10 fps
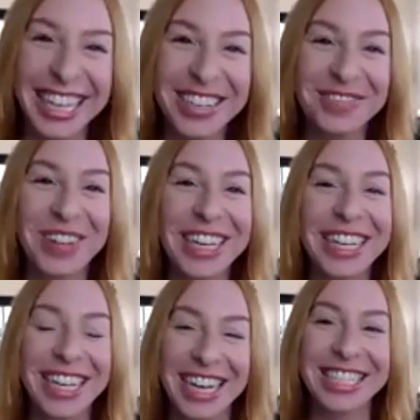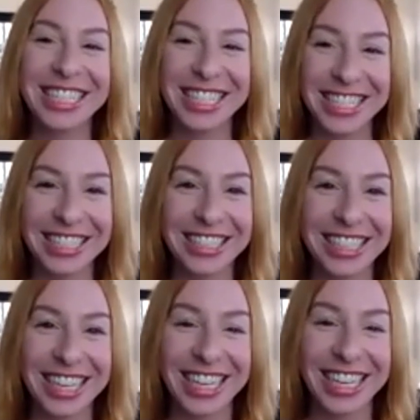but uh, yeah, she's still
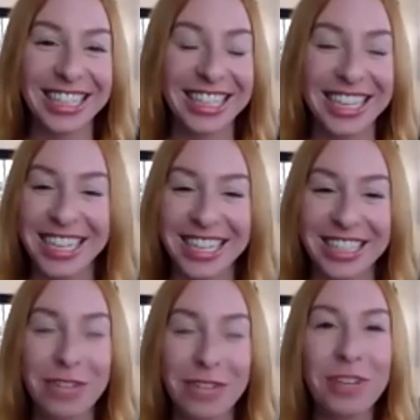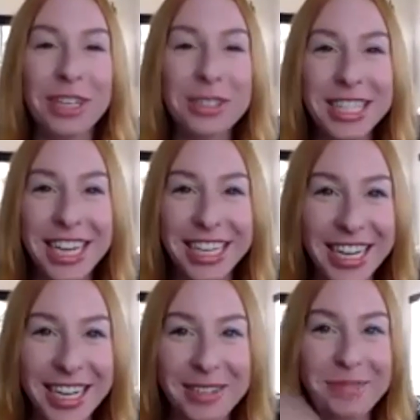uh, she feels like
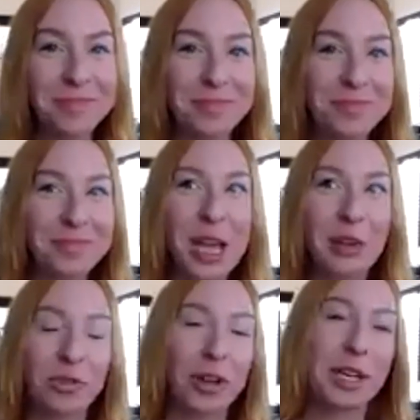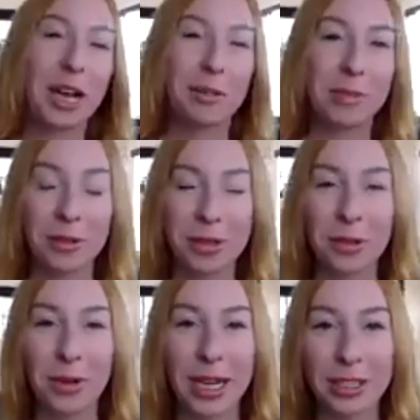a, a fairy godmother in a
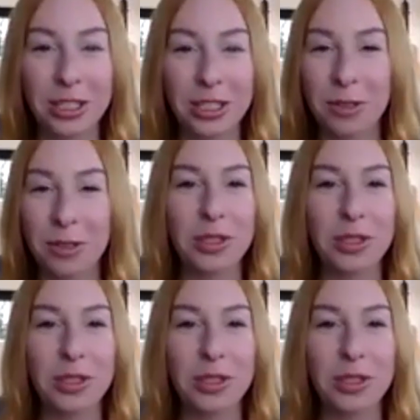way. She's always been so